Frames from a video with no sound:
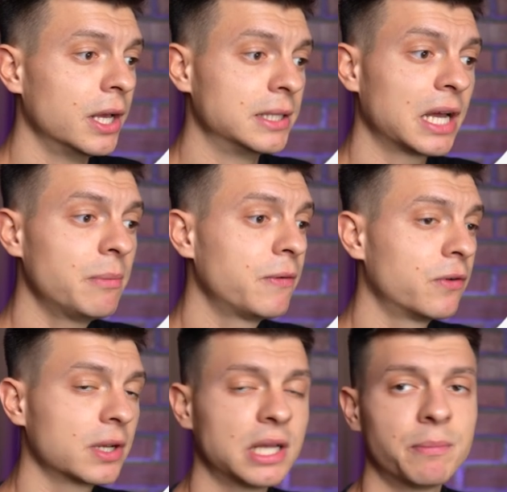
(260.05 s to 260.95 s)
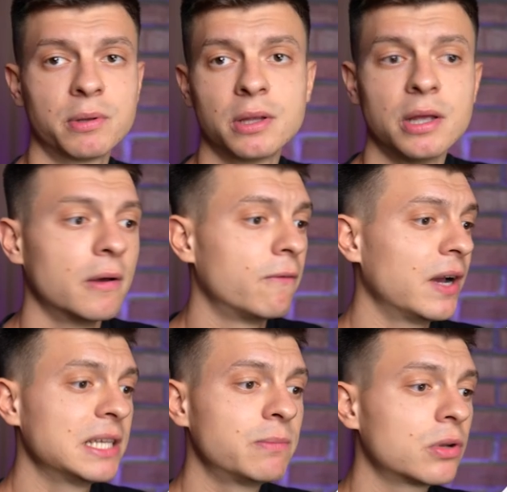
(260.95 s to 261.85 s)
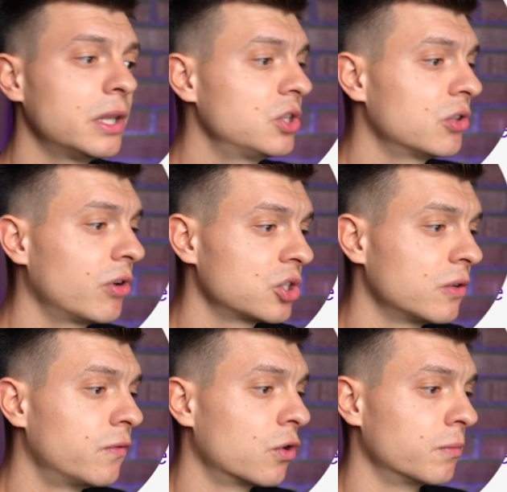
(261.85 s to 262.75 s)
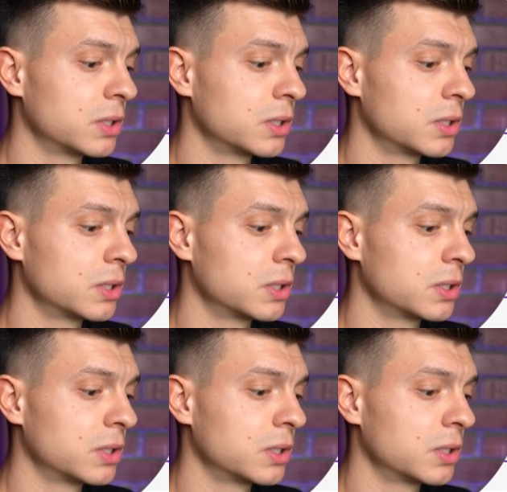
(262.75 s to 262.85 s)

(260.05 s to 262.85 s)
It can be, for example, Facebook lead generation form.